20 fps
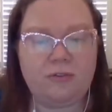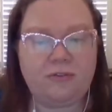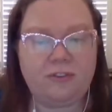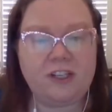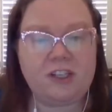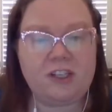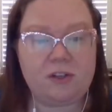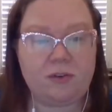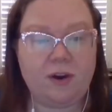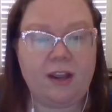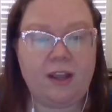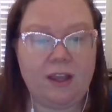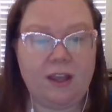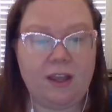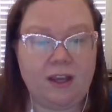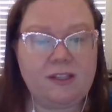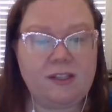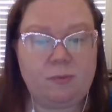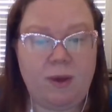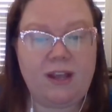fiction, right? Like,
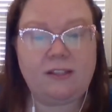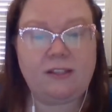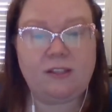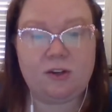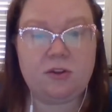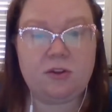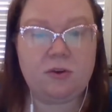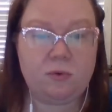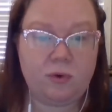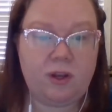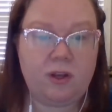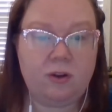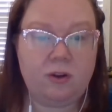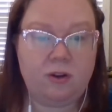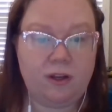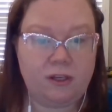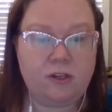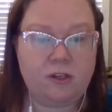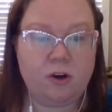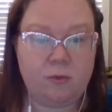it's based on the real
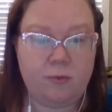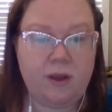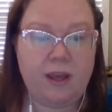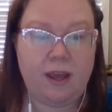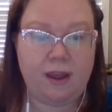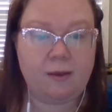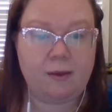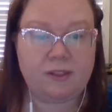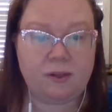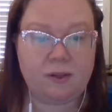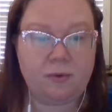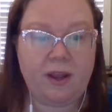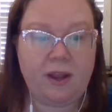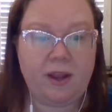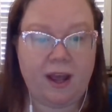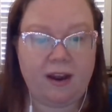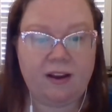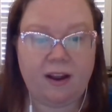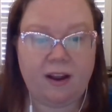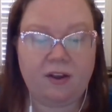internment camps that we
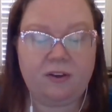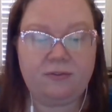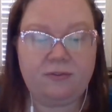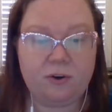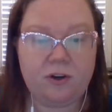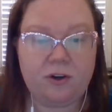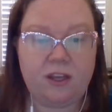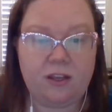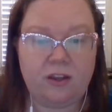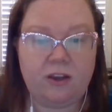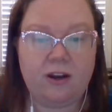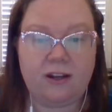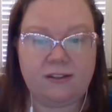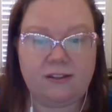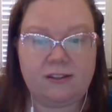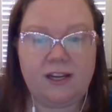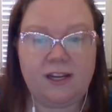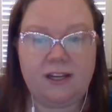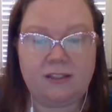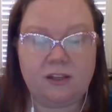had in California in the
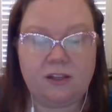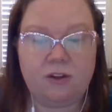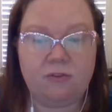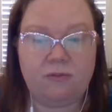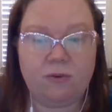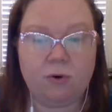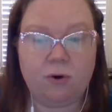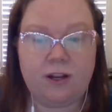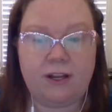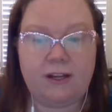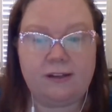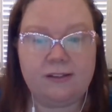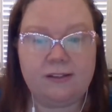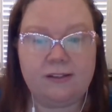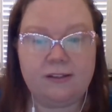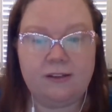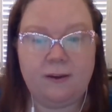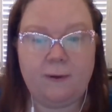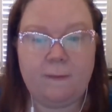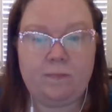United States in the 40s,
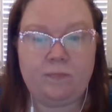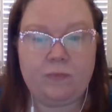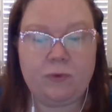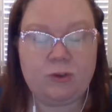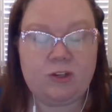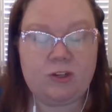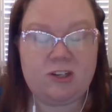which